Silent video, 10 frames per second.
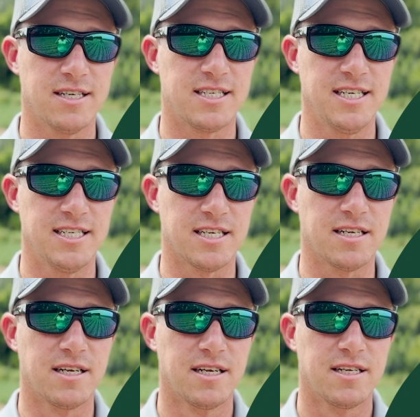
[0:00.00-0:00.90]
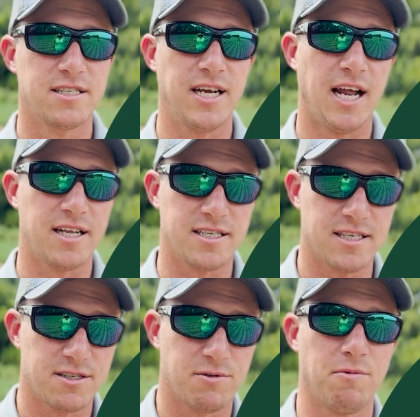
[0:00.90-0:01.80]
season. Challenge
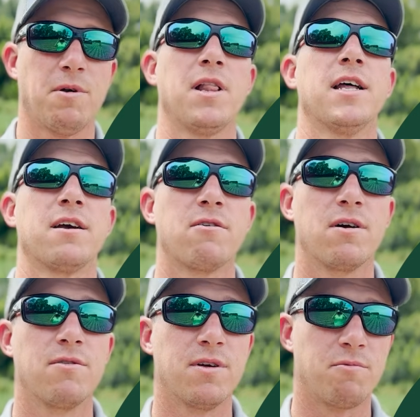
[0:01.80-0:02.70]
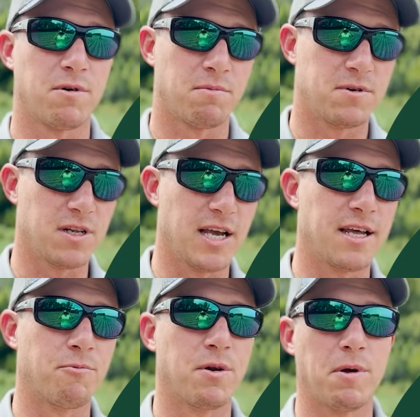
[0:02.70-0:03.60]
is when we let it grow, then we're
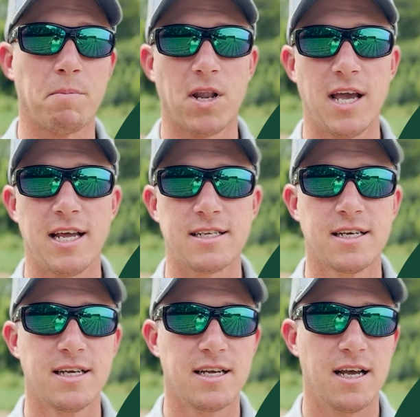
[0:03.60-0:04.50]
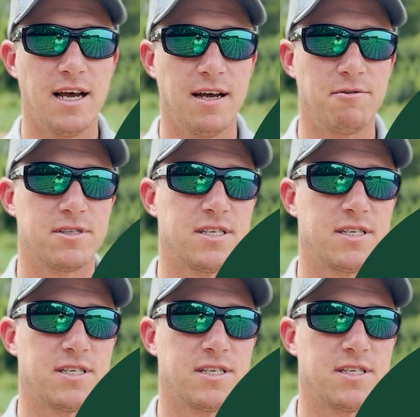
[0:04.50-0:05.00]
delaying when we plant uh, which